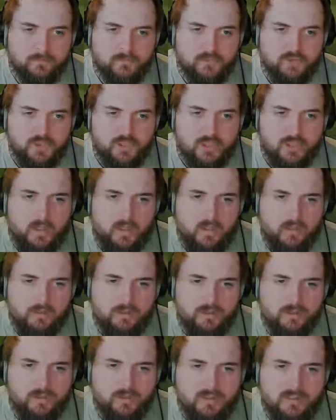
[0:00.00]

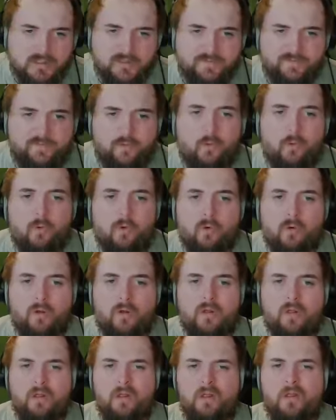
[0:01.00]
Charged. That's four.
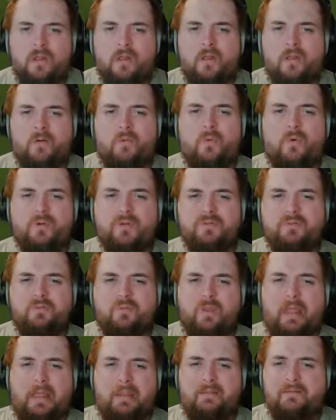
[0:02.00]

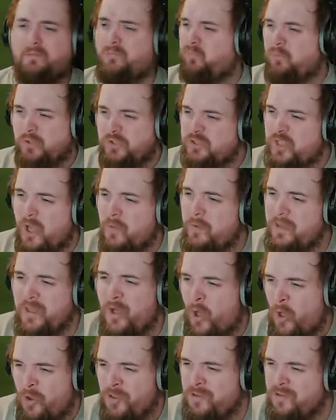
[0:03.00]
What's going
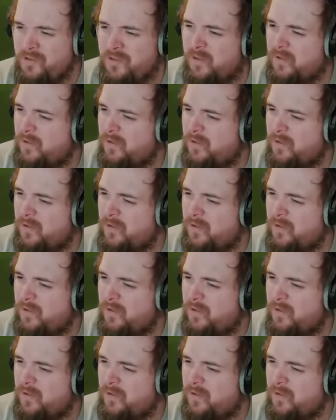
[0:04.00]
on?